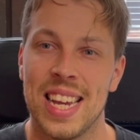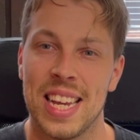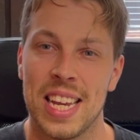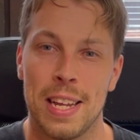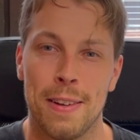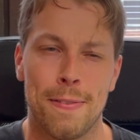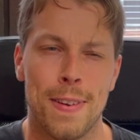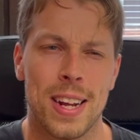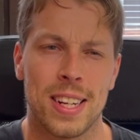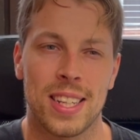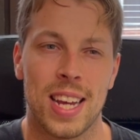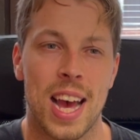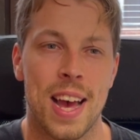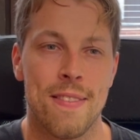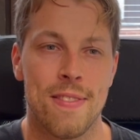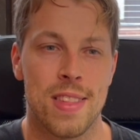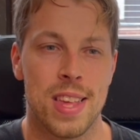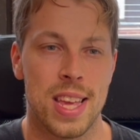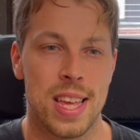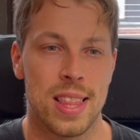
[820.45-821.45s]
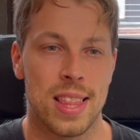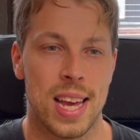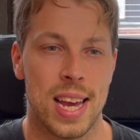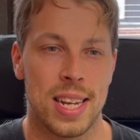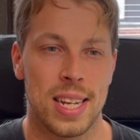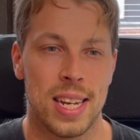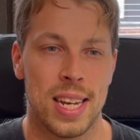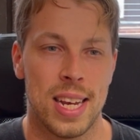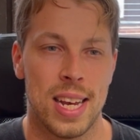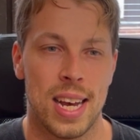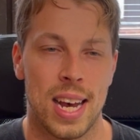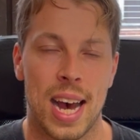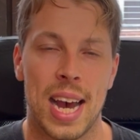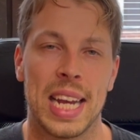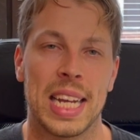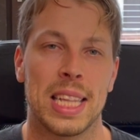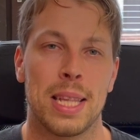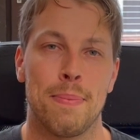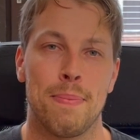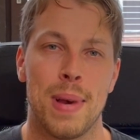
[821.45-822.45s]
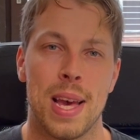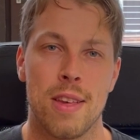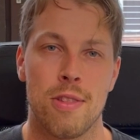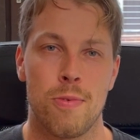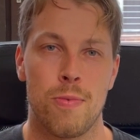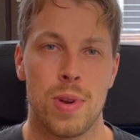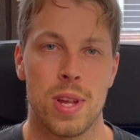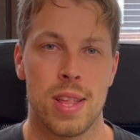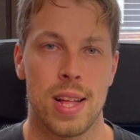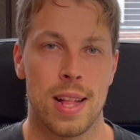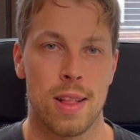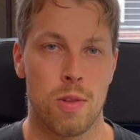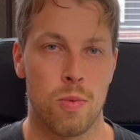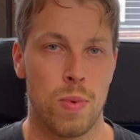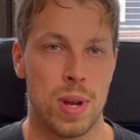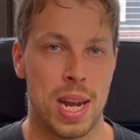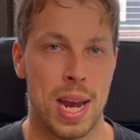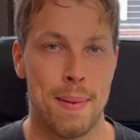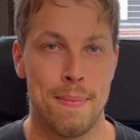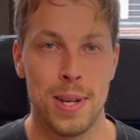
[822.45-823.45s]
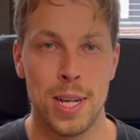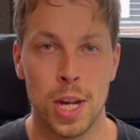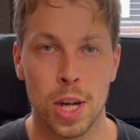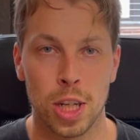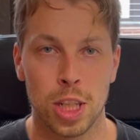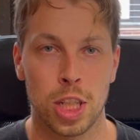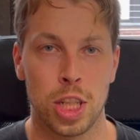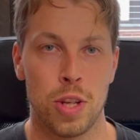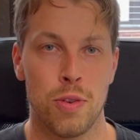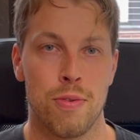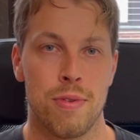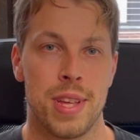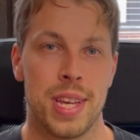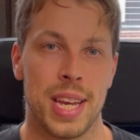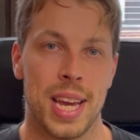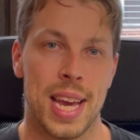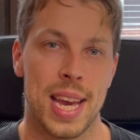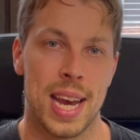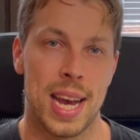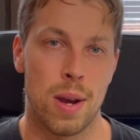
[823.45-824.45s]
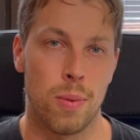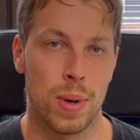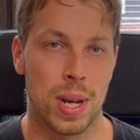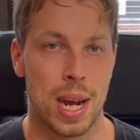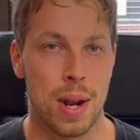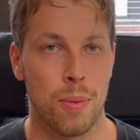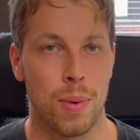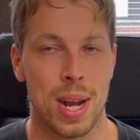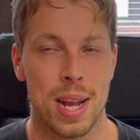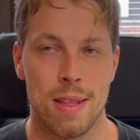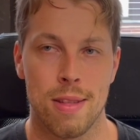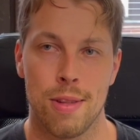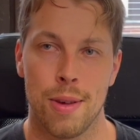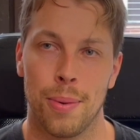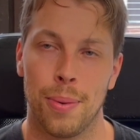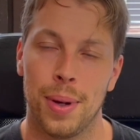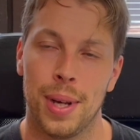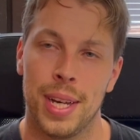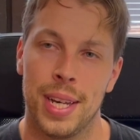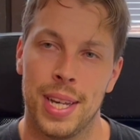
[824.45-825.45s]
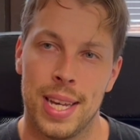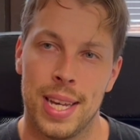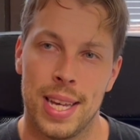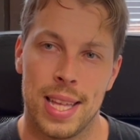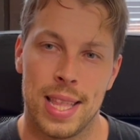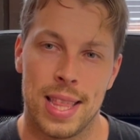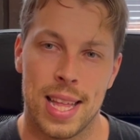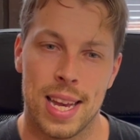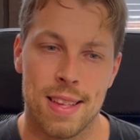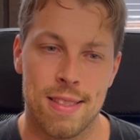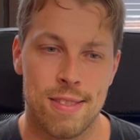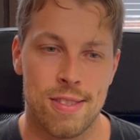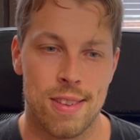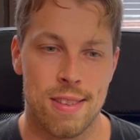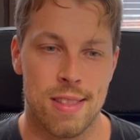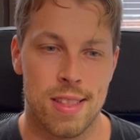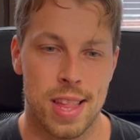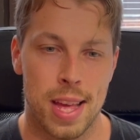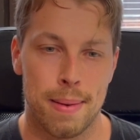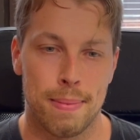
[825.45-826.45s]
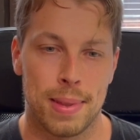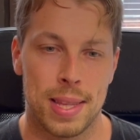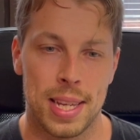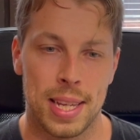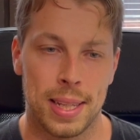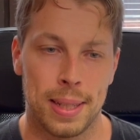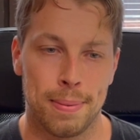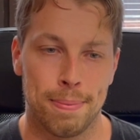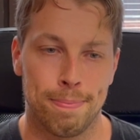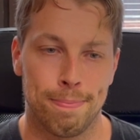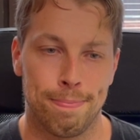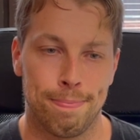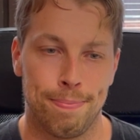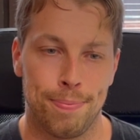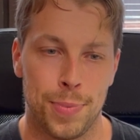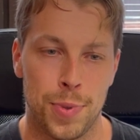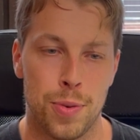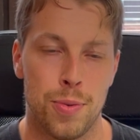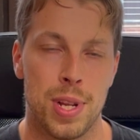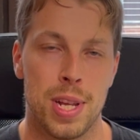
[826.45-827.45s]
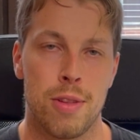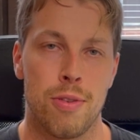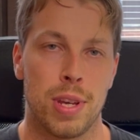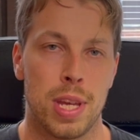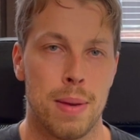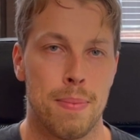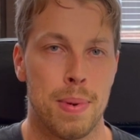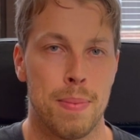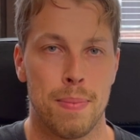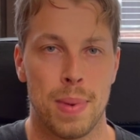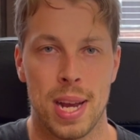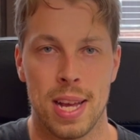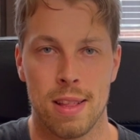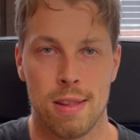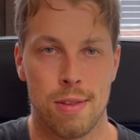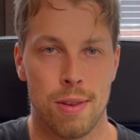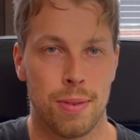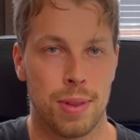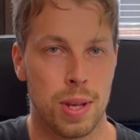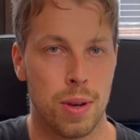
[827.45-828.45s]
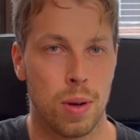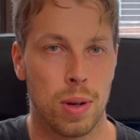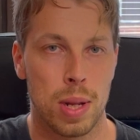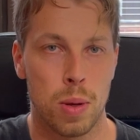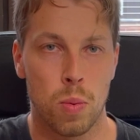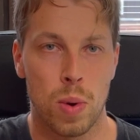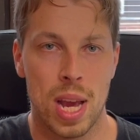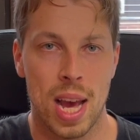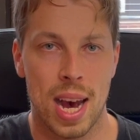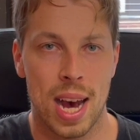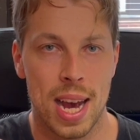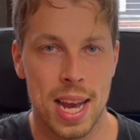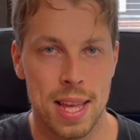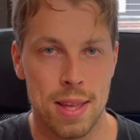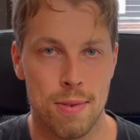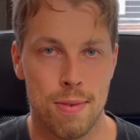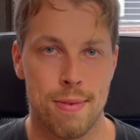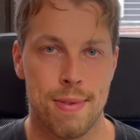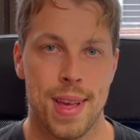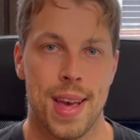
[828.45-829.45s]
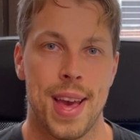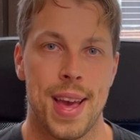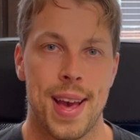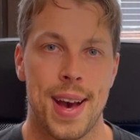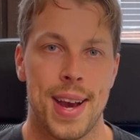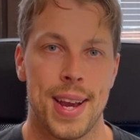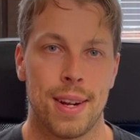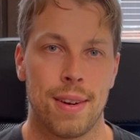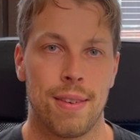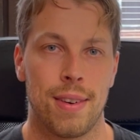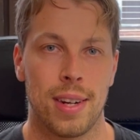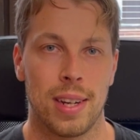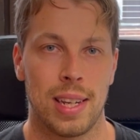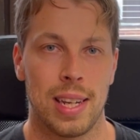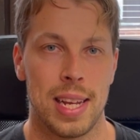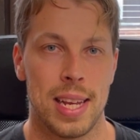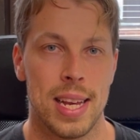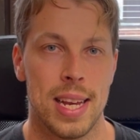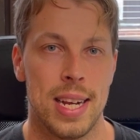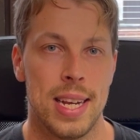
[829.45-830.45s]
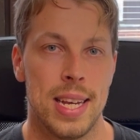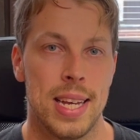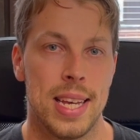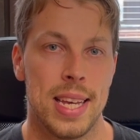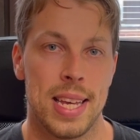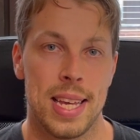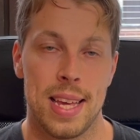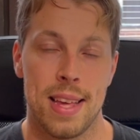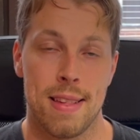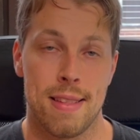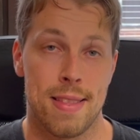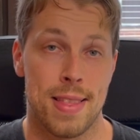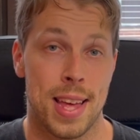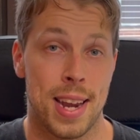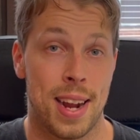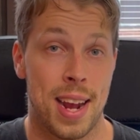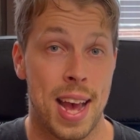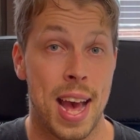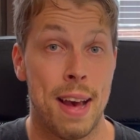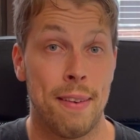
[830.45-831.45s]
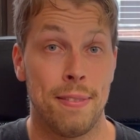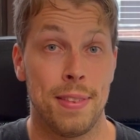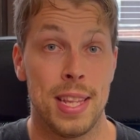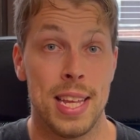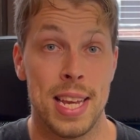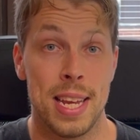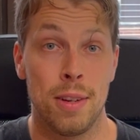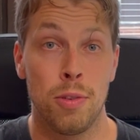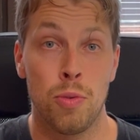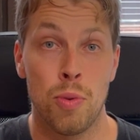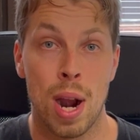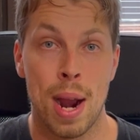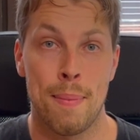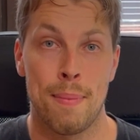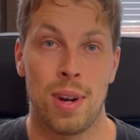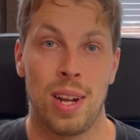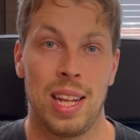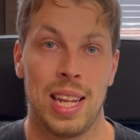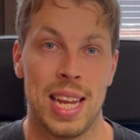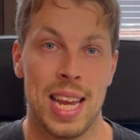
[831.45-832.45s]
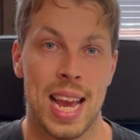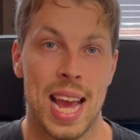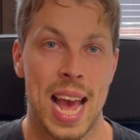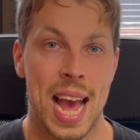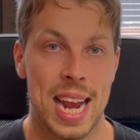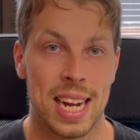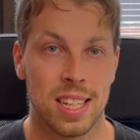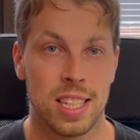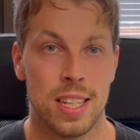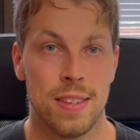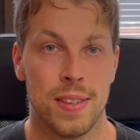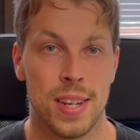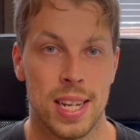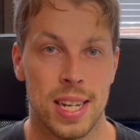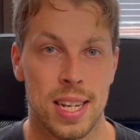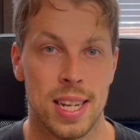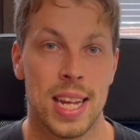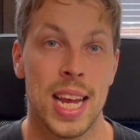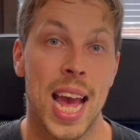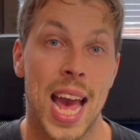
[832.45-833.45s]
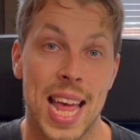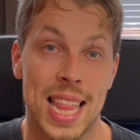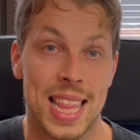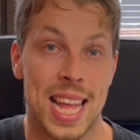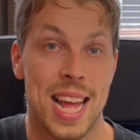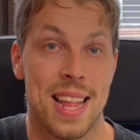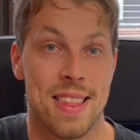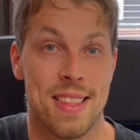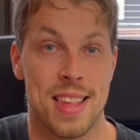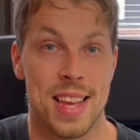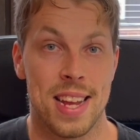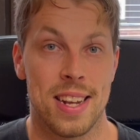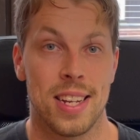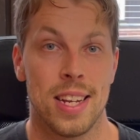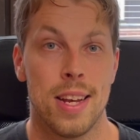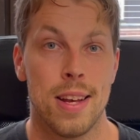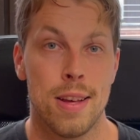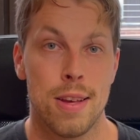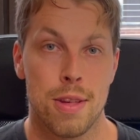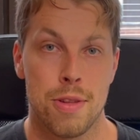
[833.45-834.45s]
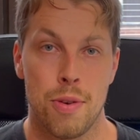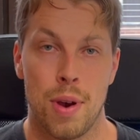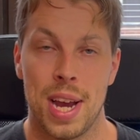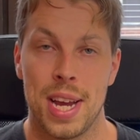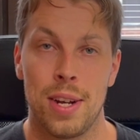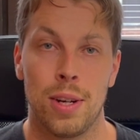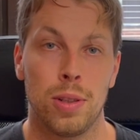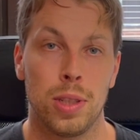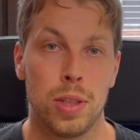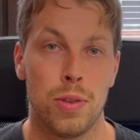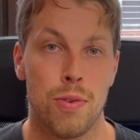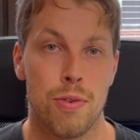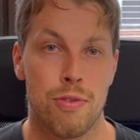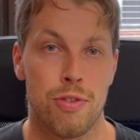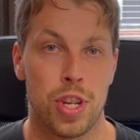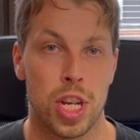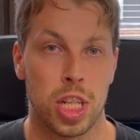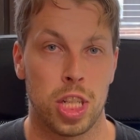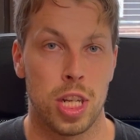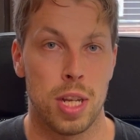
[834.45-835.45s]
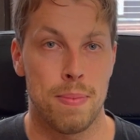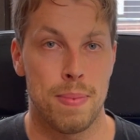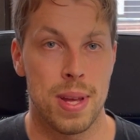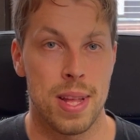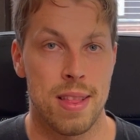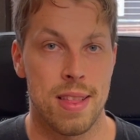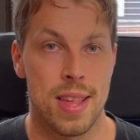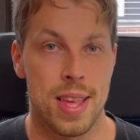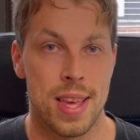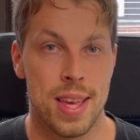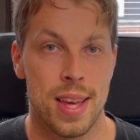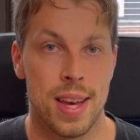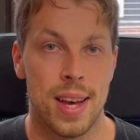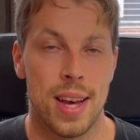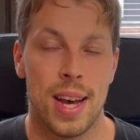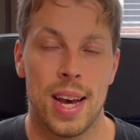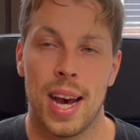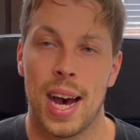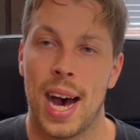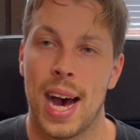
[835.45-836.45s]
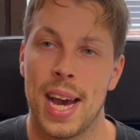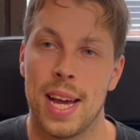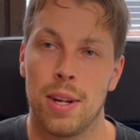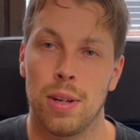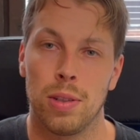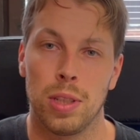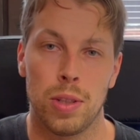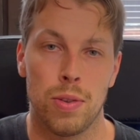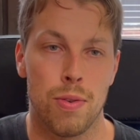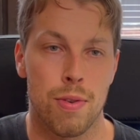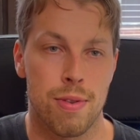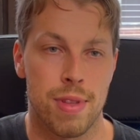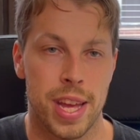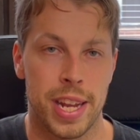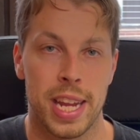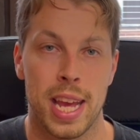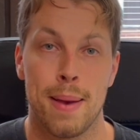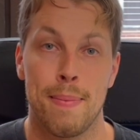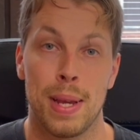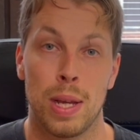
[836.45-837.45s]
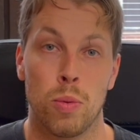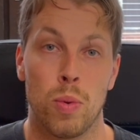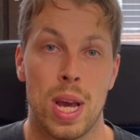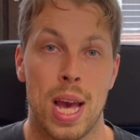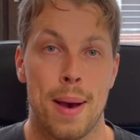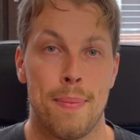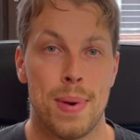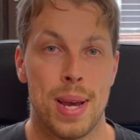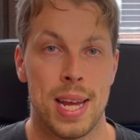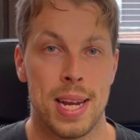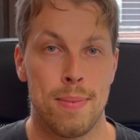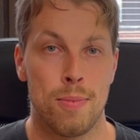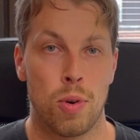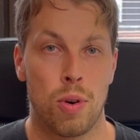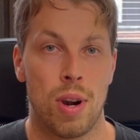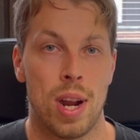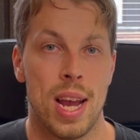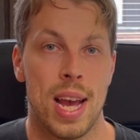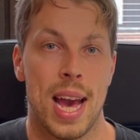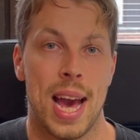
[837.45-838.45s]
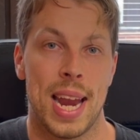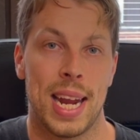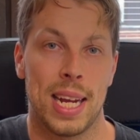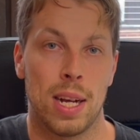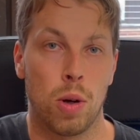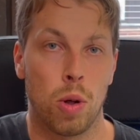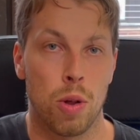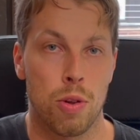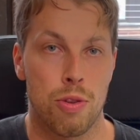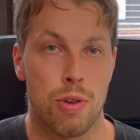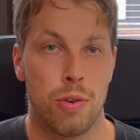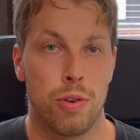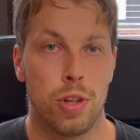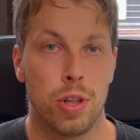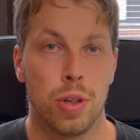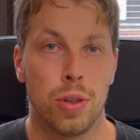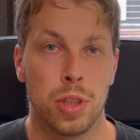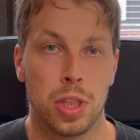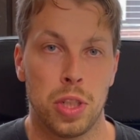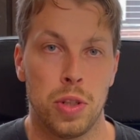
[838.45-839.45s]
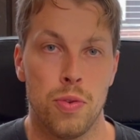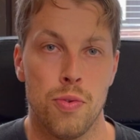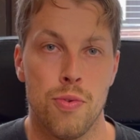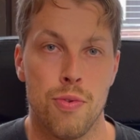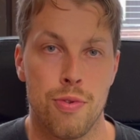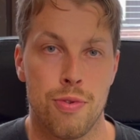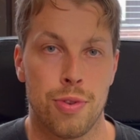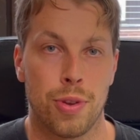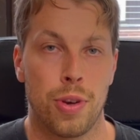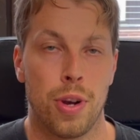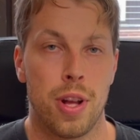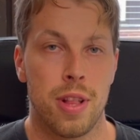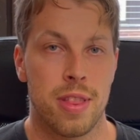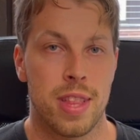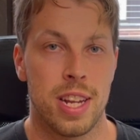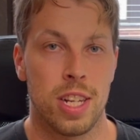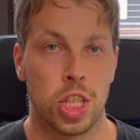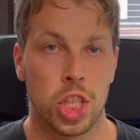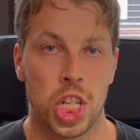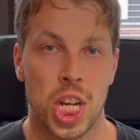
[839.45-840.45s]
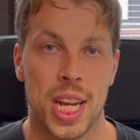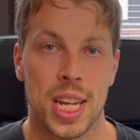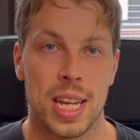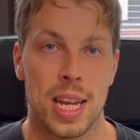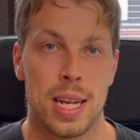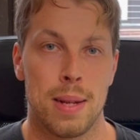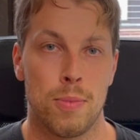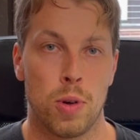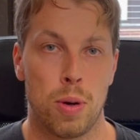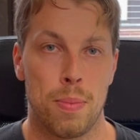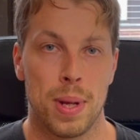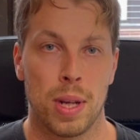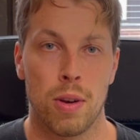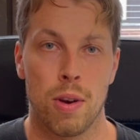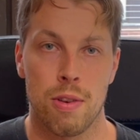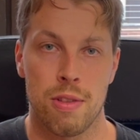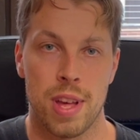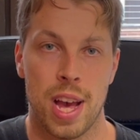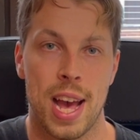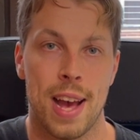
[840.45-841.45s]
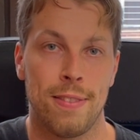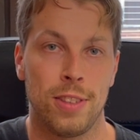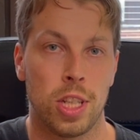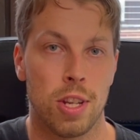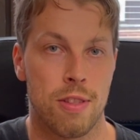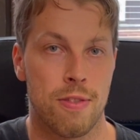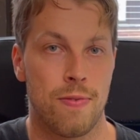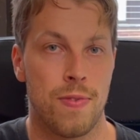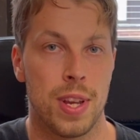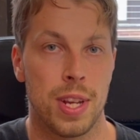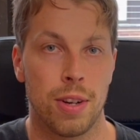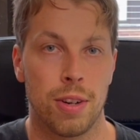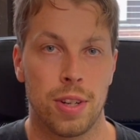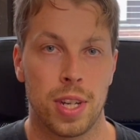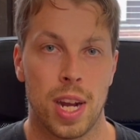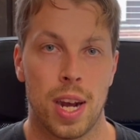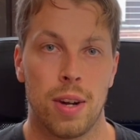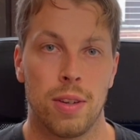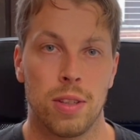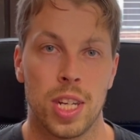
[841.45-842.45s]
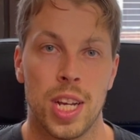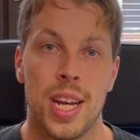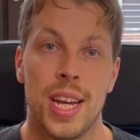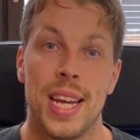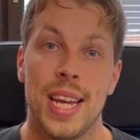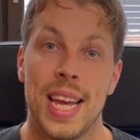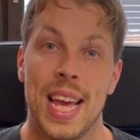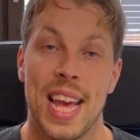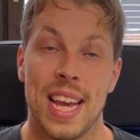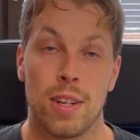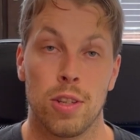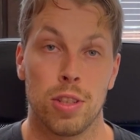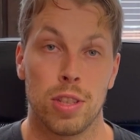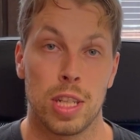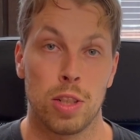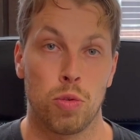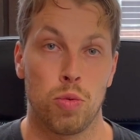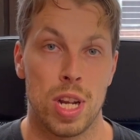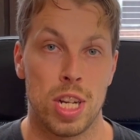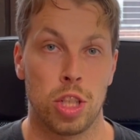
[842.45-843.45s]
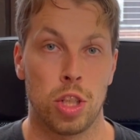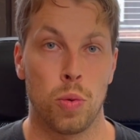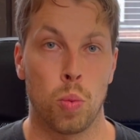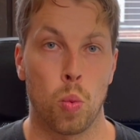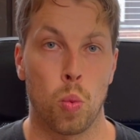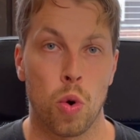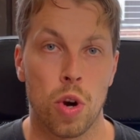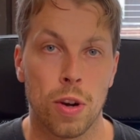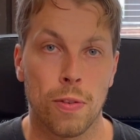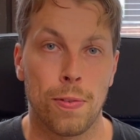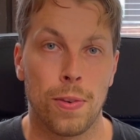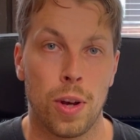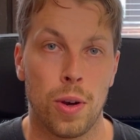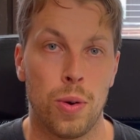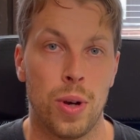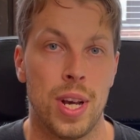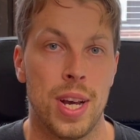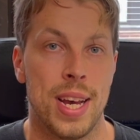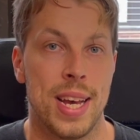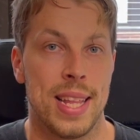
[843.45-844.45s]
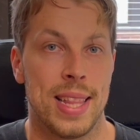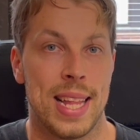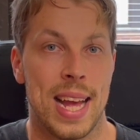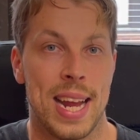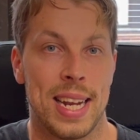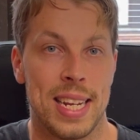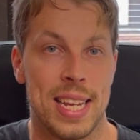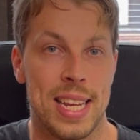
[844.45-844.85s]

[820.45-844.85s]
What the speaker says: In fact, I have seen that I get the best results when I'm not using AI when I write. So that's just something you need to keep in mind. So the only way I use AI currently is that I have the Grammarly activated and that's it. So I don't use ChatGPT, I don't use that Hemingway app anymore, and I also don't use Content Check anymore because I have just figured out a content creation workflow that